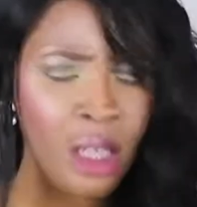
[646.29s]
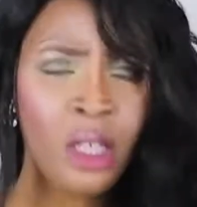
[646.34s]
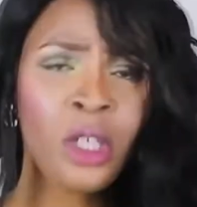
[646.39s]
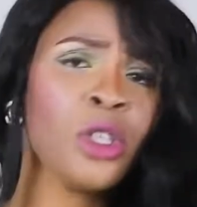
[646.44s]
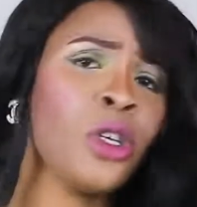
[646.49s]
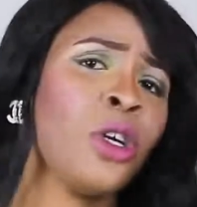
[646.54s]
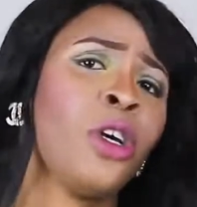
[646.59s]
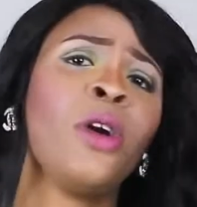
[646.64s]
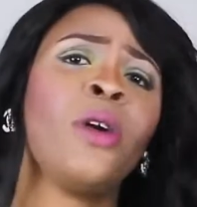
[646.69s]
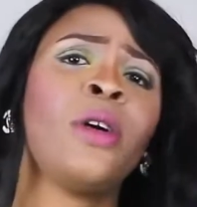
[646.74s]

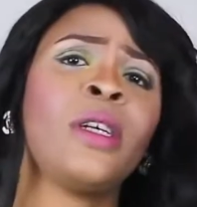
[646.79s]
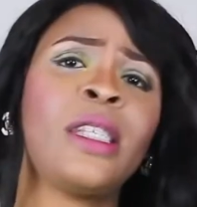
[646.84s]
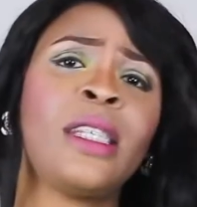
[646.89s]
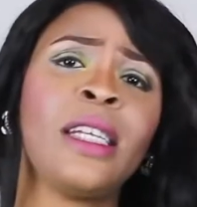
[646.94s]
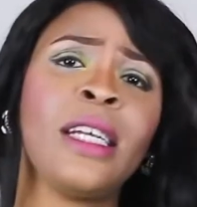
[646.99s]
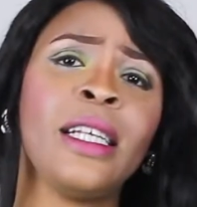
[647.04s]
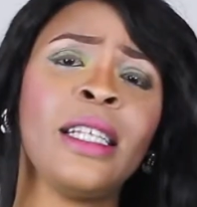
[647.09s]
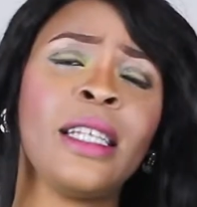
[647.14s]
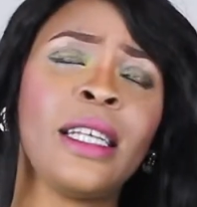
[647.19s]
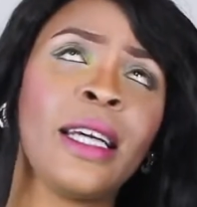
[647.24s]
So you're
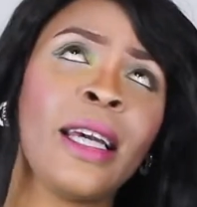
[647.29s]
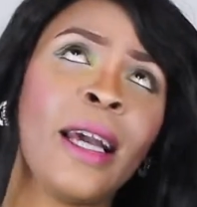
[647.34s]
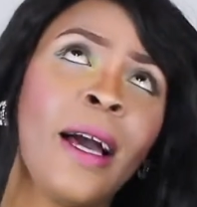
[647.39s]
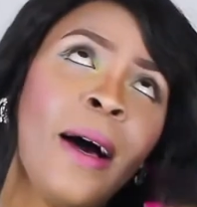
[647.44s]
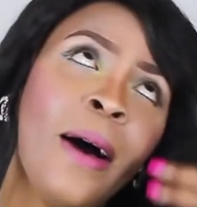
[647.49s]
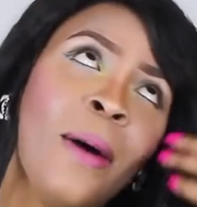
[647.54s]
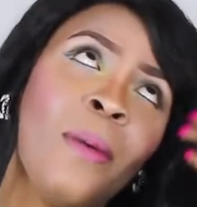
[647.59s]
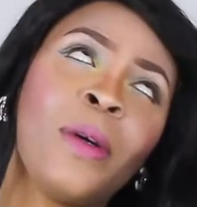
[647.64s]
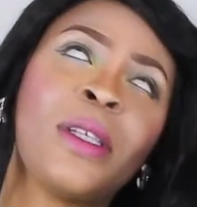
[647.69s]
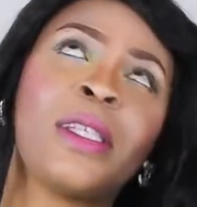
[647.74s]
seeing the,
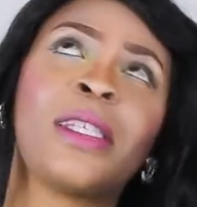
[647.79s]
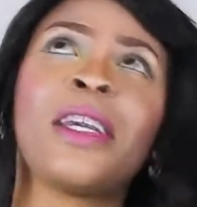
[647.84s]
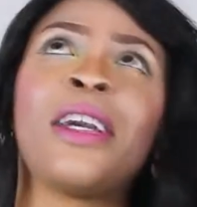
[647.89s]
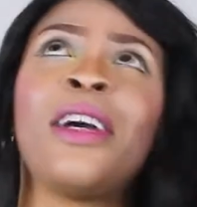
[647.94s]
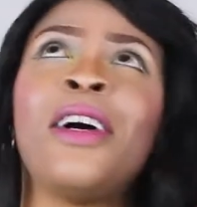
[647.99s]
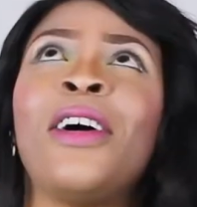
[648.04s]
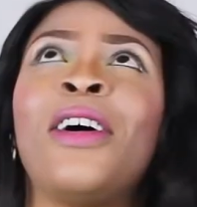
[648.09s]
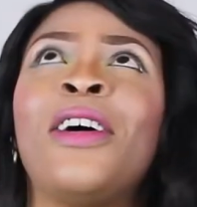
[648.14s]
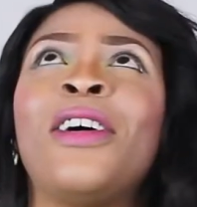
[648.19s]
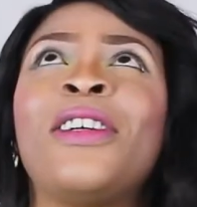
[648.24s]
um, what's it
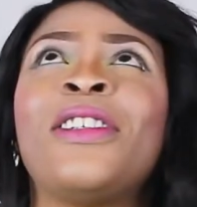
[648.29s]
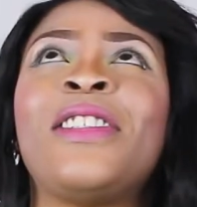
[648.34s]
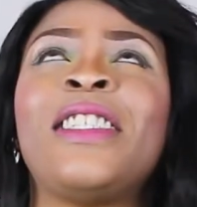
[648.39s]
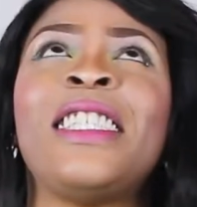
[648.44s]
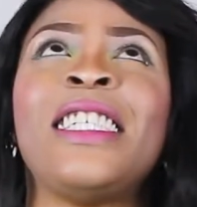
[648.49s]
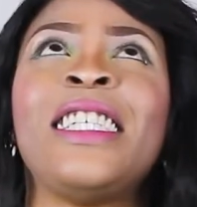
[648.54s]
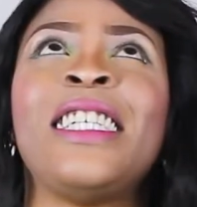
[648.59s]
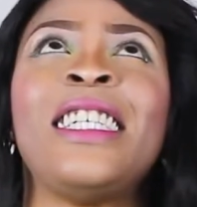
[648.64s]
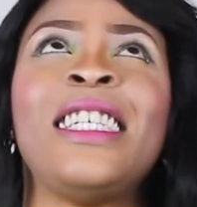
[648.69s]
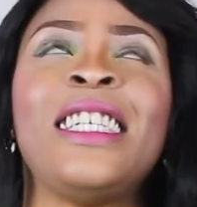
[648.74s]
called,
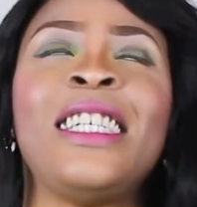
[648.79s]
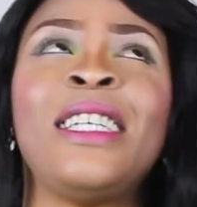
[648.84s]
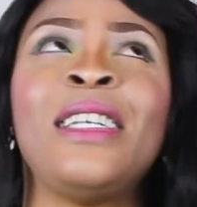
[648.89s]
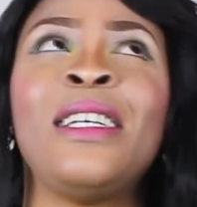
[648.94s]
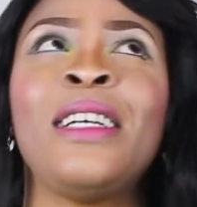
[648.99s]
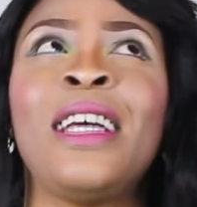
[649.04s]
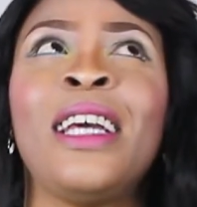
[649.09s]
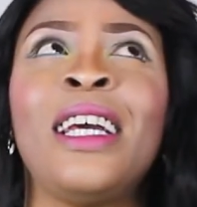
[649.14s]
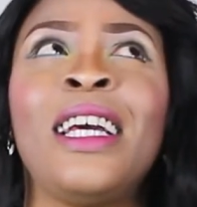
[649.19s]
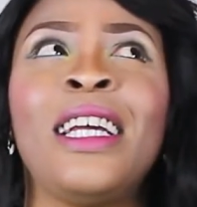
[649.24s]
the
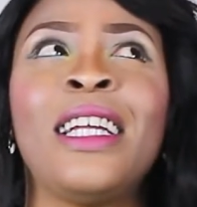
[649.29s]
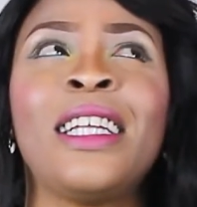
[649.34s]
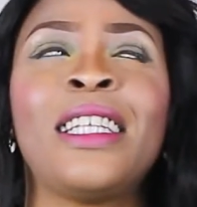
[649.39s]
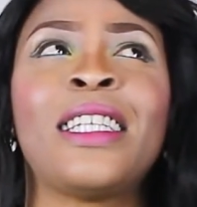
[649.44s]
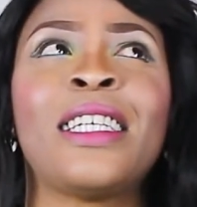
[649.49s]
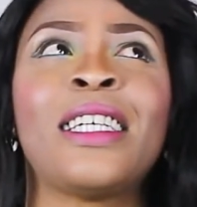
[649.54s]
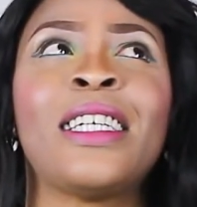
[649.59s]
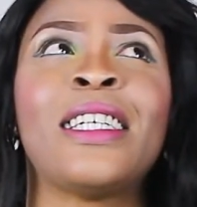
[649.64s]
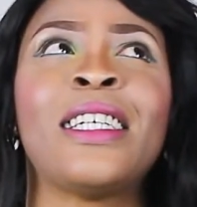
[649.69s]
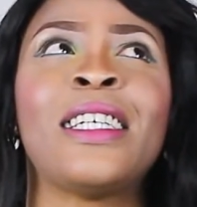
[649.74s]

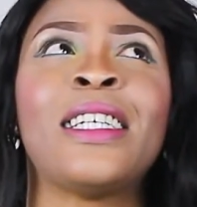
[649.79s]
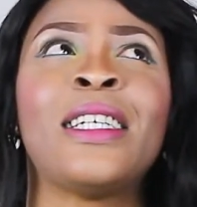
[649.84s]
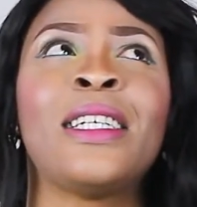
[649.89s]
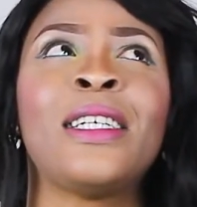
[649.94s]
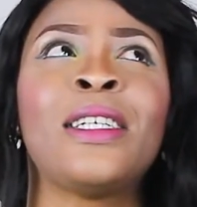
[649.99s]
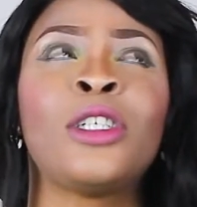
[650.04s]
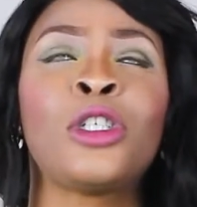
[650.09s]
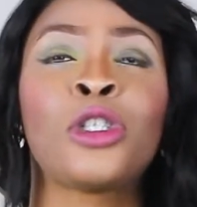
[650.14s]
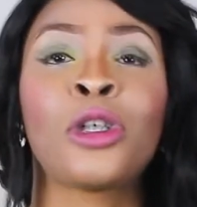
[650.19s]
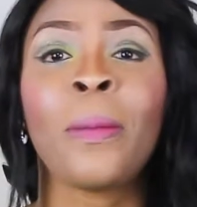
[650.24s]
the
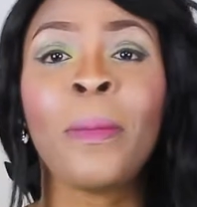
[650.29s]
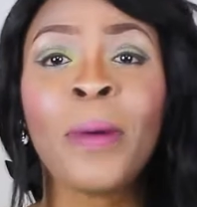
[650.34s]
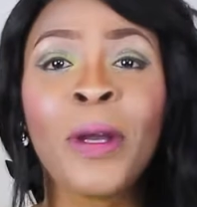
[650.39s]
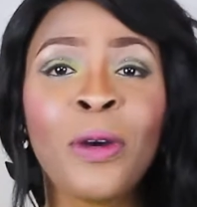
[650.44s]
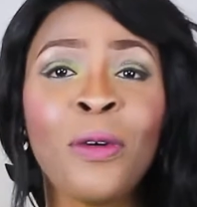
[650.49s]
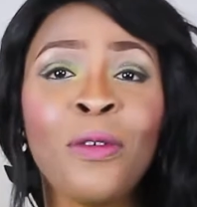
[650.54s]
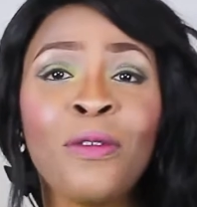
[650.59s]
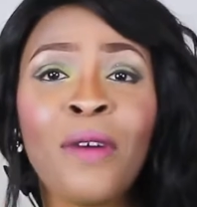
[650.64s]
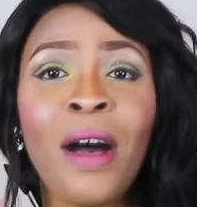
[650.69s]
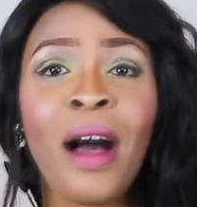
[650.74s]

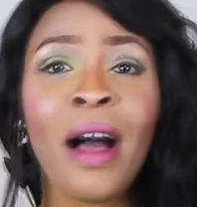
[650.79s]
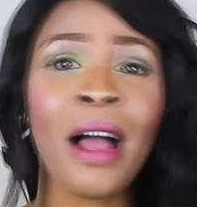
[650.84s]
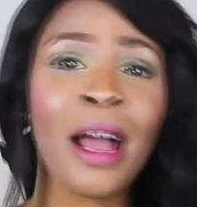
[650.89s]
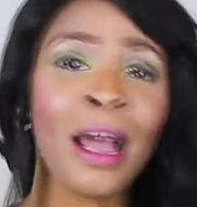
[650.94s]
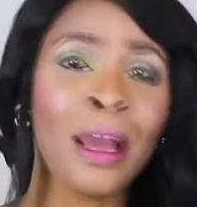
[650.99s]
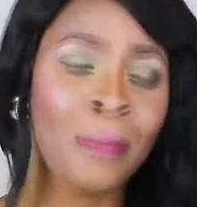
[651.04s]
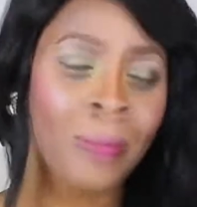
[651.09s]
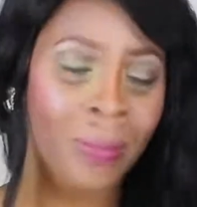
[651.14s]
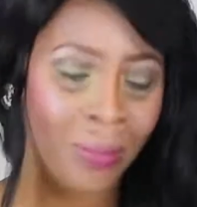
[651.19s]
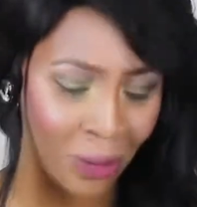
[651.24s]
tropical
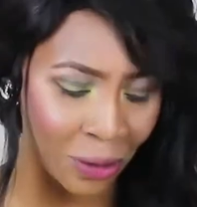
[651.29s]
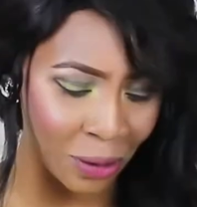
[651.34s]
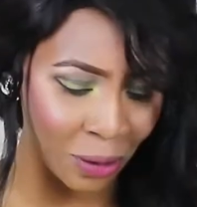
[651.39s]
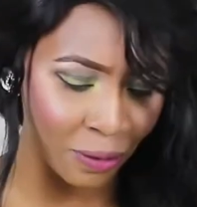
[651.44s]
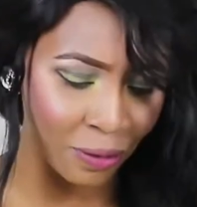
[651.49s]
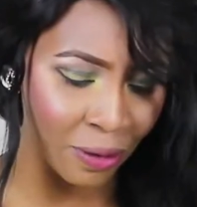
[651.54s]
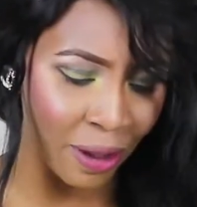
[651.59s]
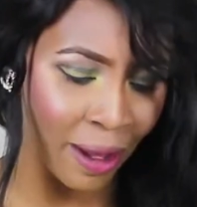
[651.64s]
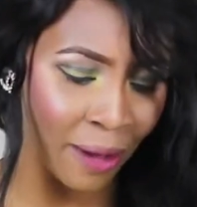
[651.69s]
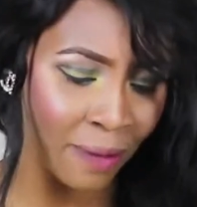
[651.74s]
vibe, you know,
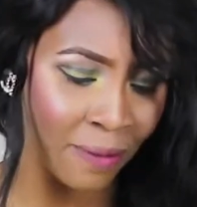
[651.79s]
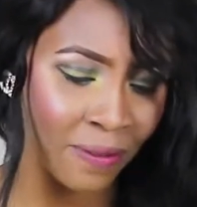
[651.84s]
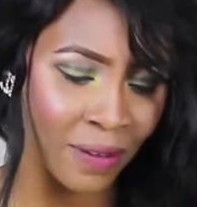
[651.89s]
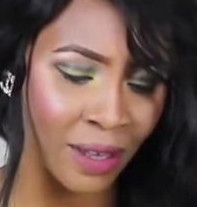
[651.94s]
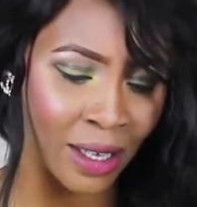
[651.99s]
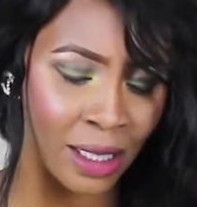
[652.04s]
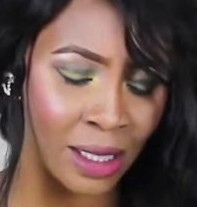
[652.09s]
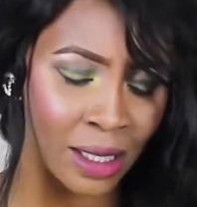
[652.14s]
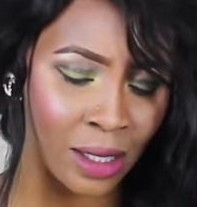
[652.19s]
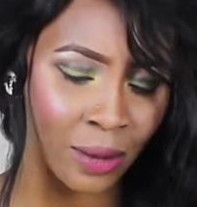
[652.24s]
for
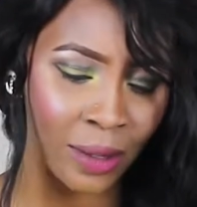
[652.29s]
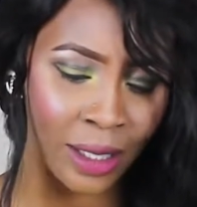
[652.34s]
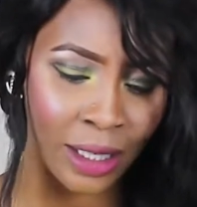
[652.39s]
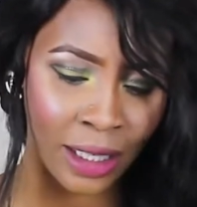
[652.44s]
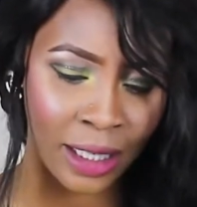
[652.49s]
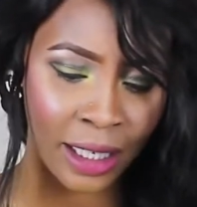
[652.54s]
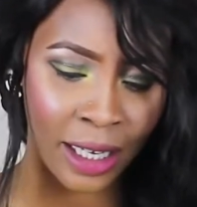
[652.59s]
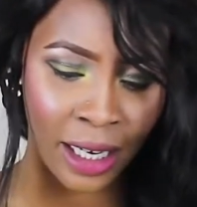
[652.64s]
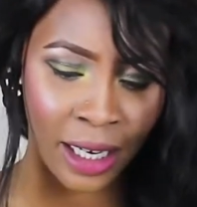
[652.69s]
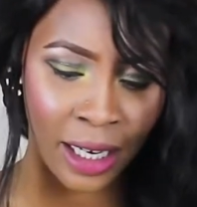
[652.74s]
outfits. So I
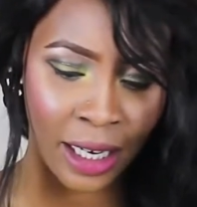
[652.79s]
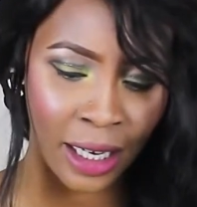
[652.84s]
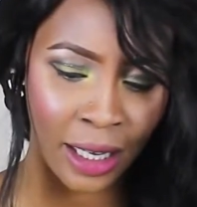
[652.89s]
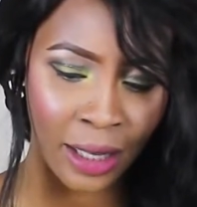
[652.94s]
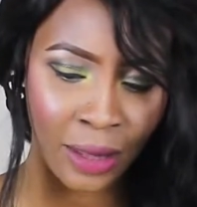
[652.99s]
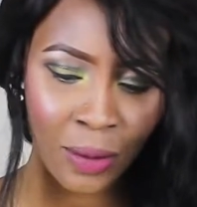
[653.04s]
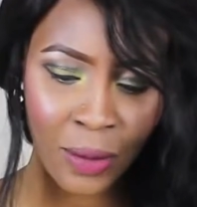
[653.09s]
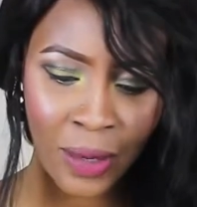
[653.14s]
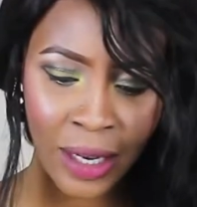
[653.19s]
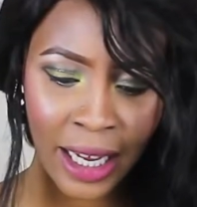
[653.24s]
did get
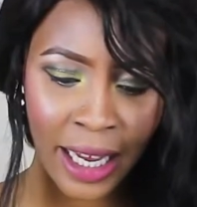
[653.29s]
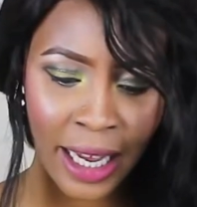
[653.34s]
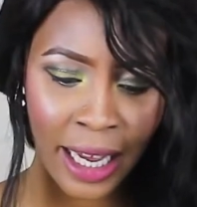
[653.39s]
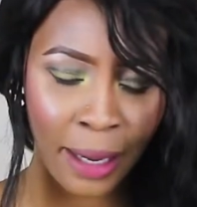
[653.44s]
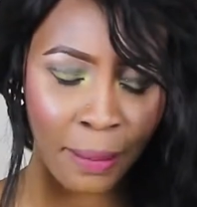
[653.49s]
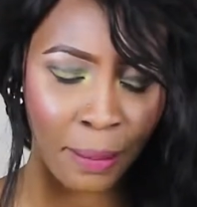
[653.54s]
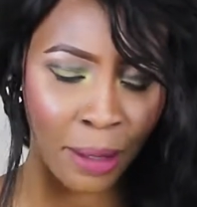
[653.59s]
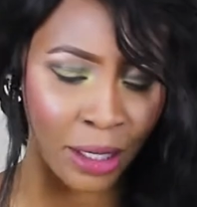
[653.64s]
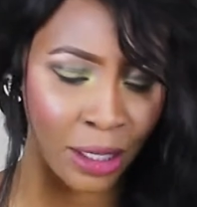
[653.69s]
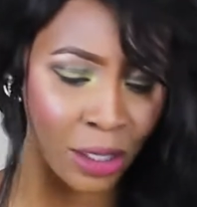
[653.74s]
another one
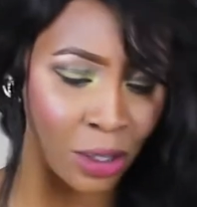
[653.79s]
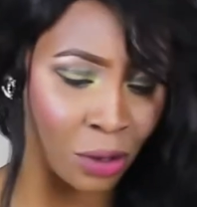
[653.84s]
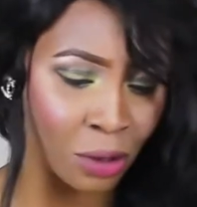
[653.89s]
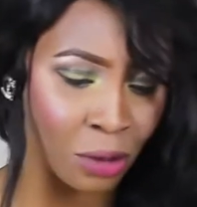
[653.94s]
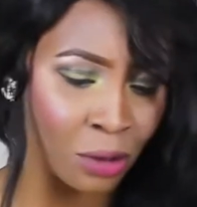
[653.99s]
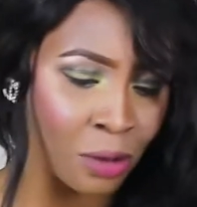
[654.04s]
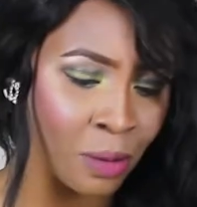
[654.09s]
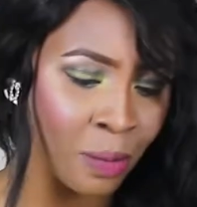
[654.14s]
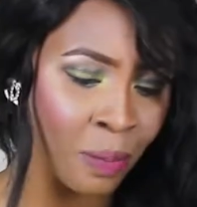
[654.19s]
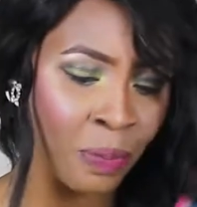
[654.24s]
again,
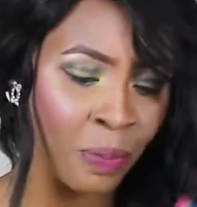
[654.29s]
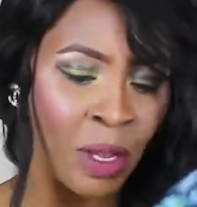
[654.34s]
bodysuit.